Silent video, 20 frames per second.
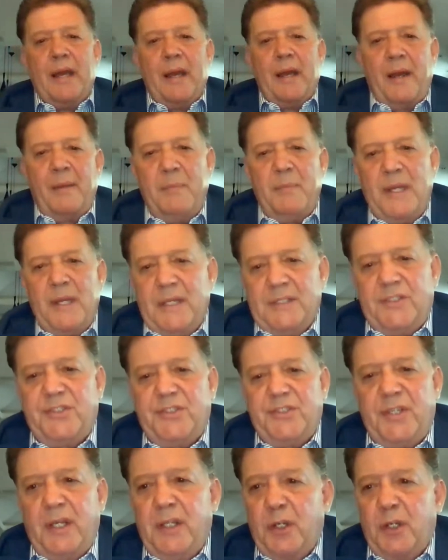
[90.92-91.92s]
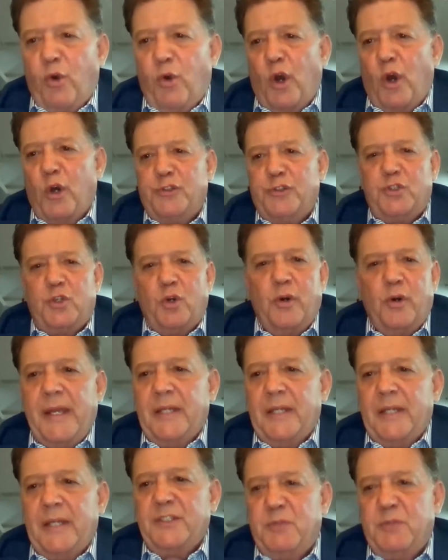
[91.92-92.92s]
I mean, it's still a growth
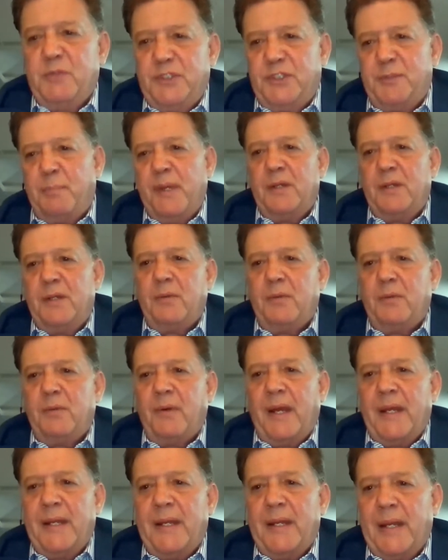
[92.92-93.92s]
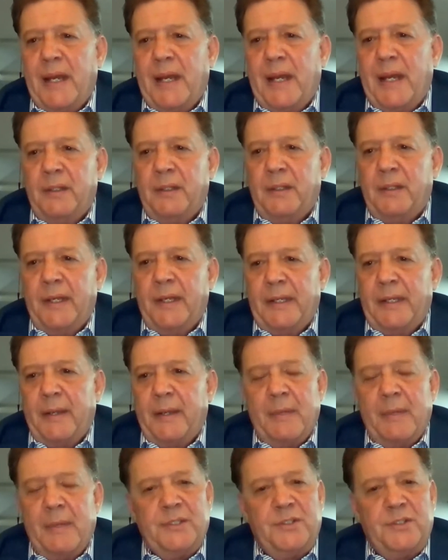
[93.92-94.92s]
story as we speak right now, like I mentioned
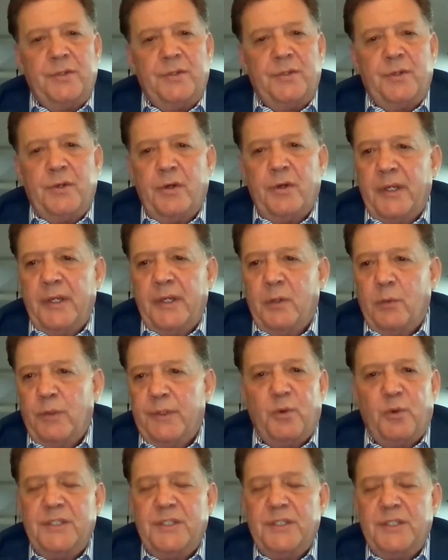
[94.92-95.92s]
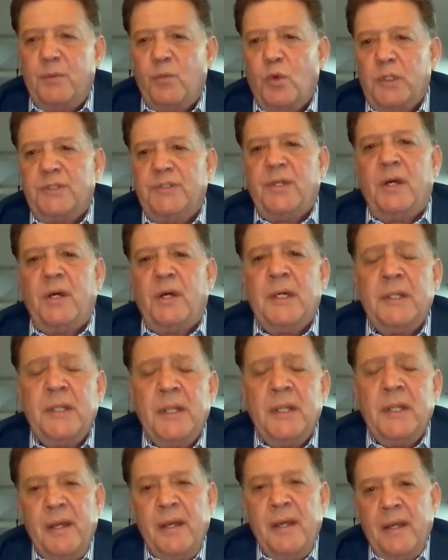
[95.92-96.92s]
earlier, with the exploration works on.
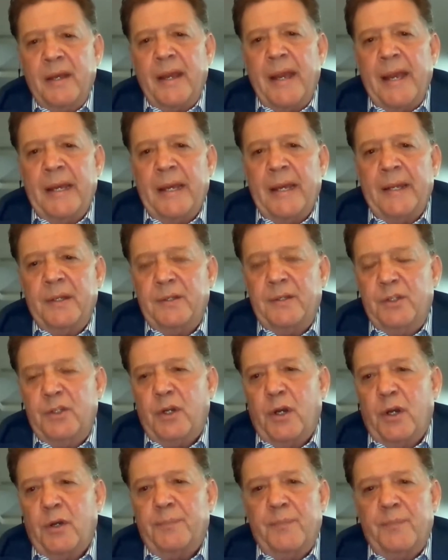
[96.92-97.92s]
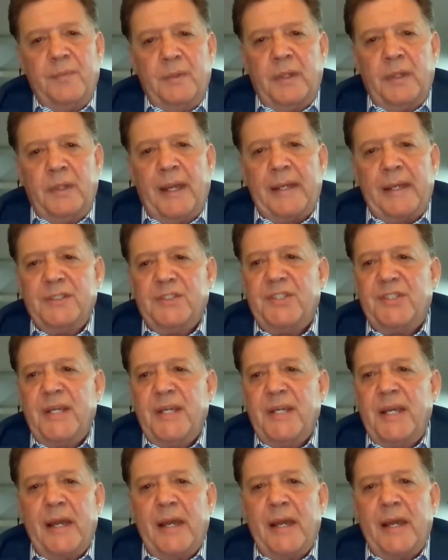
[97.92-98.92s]
And, like I
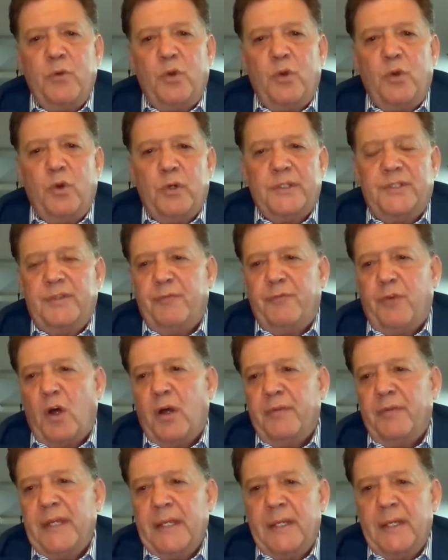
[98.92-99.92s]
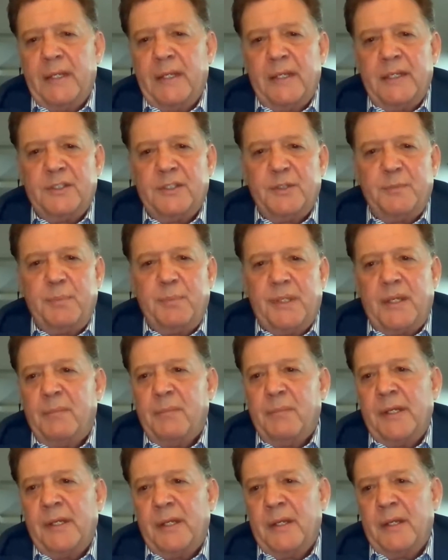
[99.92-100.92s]
say, Ecuador is evolving and it's
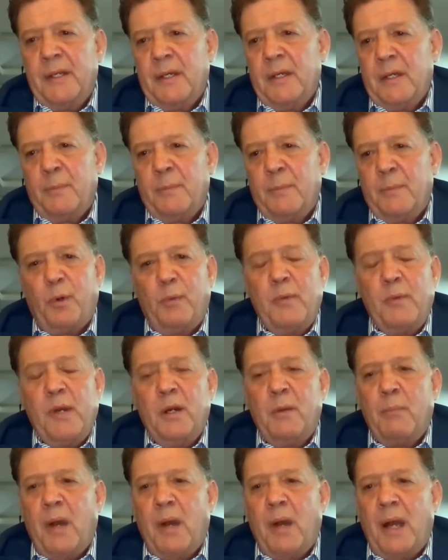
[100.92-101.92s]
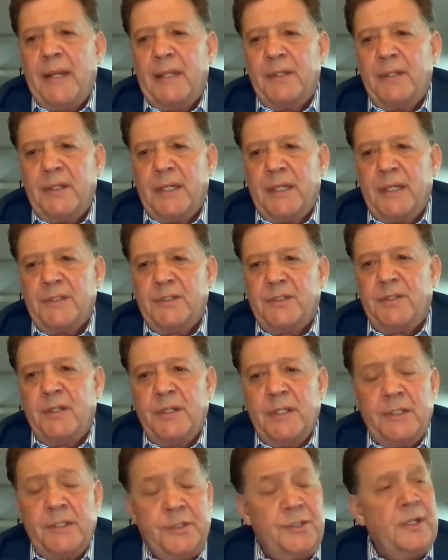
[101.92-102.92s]
becoming a premier mining
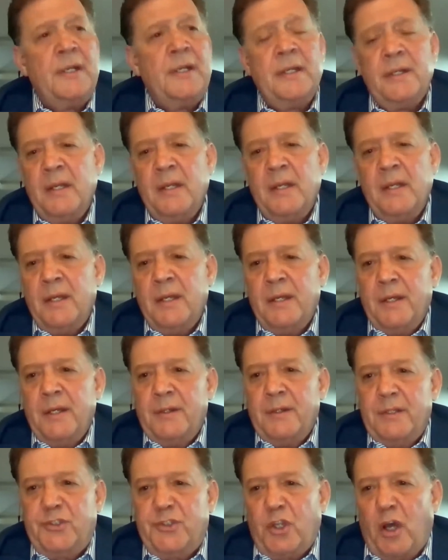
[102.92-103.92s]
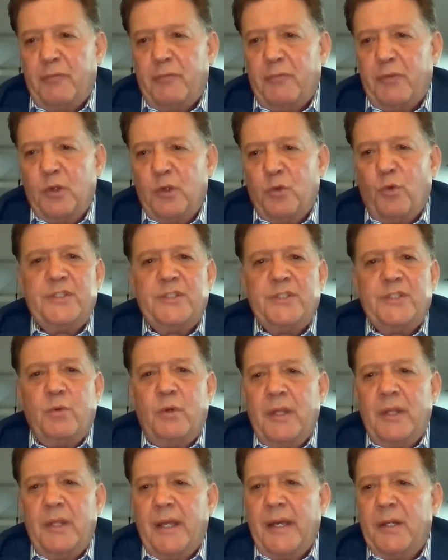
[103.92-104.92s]
destination. And the sovereign risk
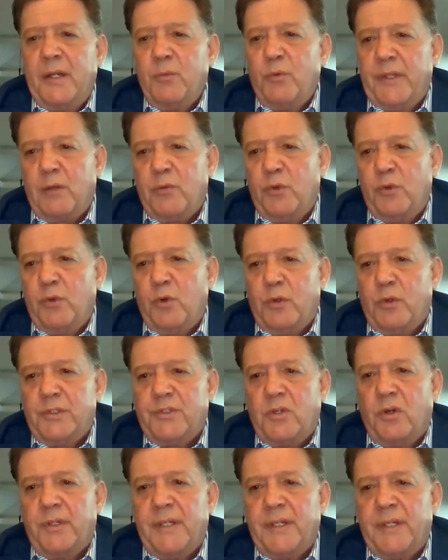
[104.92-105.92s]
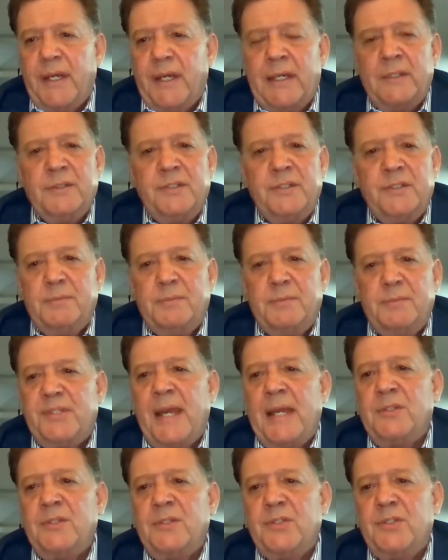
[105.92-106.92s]
related with Ecuador has gone down
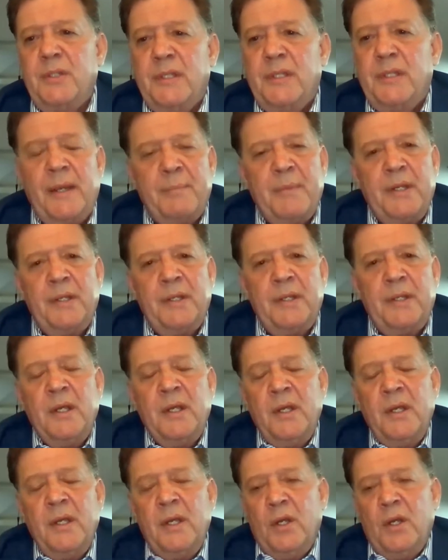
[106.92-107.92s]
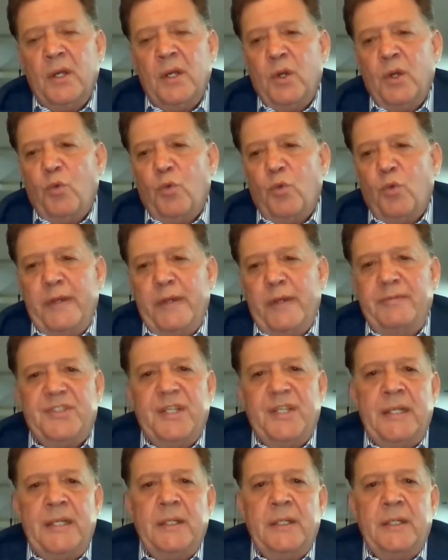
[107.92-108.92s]
substantially. I mean, we've
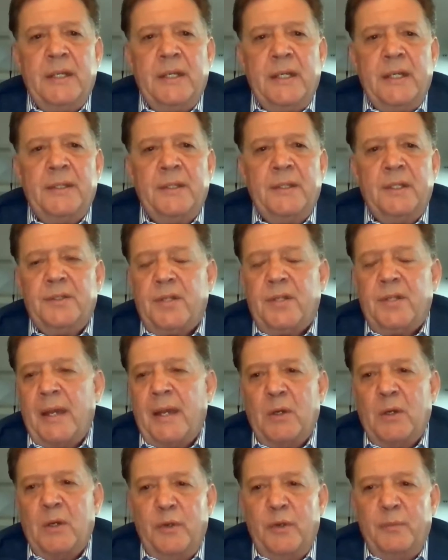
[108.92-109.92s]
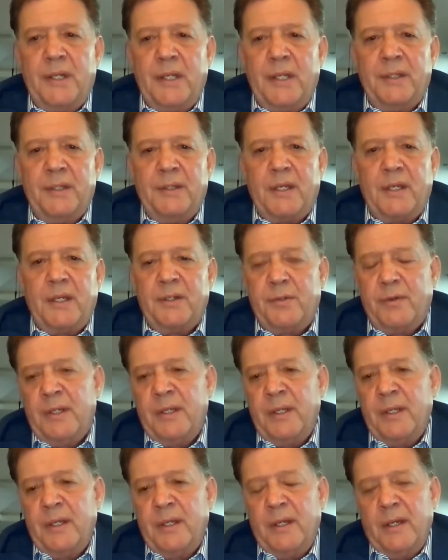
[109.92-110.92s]
seen in the time that we've been in the
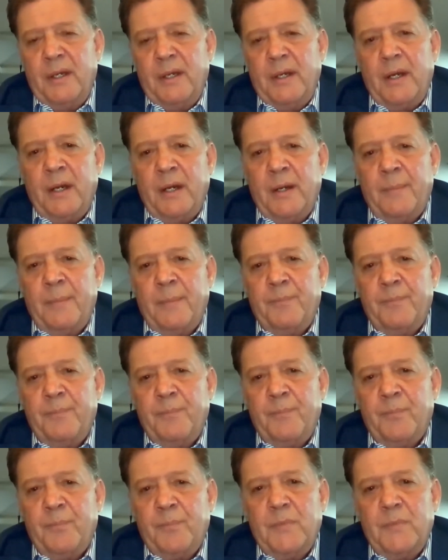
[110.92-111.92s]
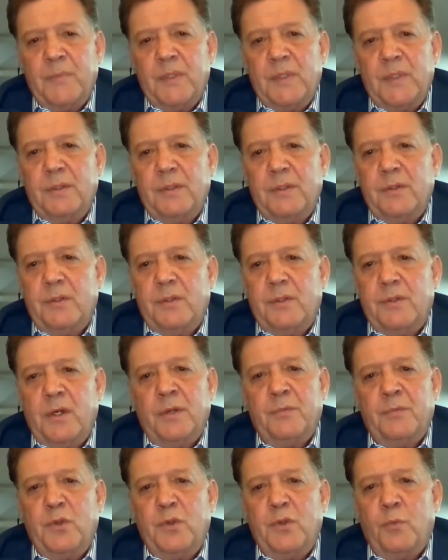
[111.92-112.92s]
country, the
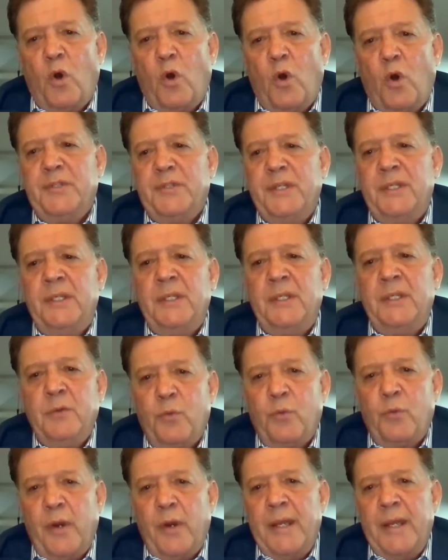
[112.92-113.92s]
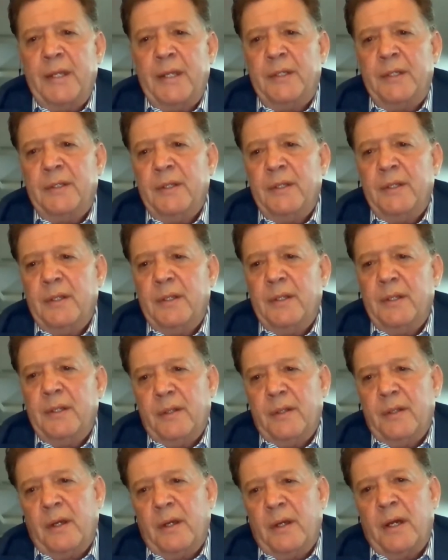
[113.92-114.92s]
royalty rate,
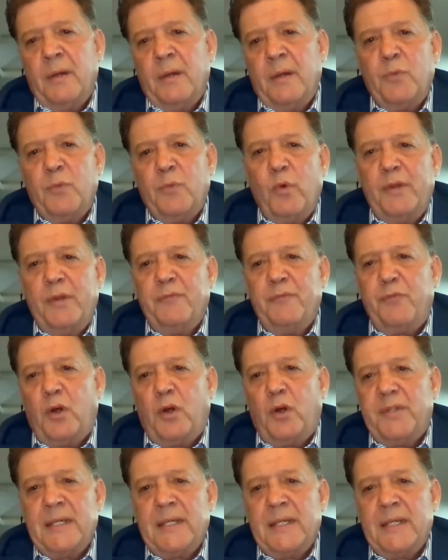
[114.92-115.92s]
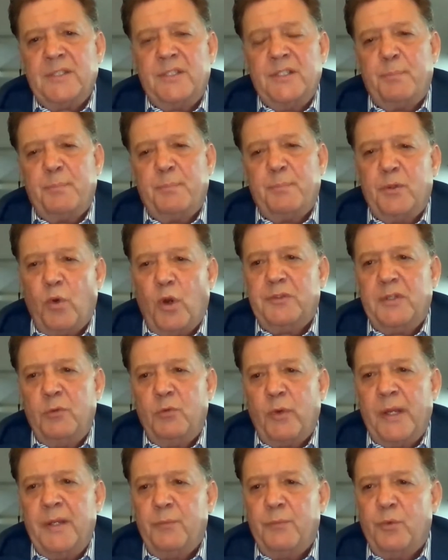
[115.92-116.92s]
the windfall tax disappear, the royalty
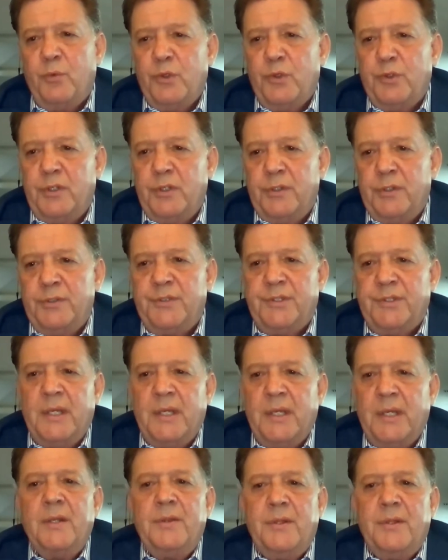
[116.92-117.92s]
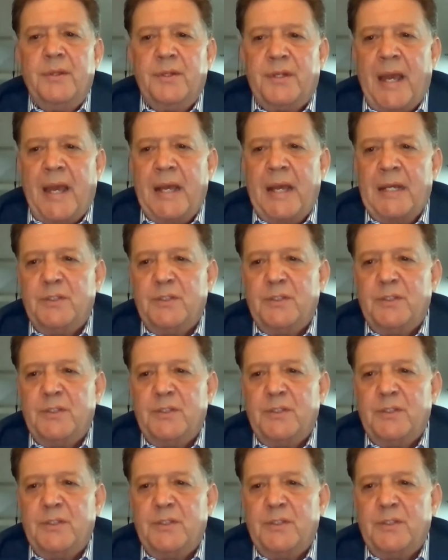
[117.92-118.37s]
rate reduced, the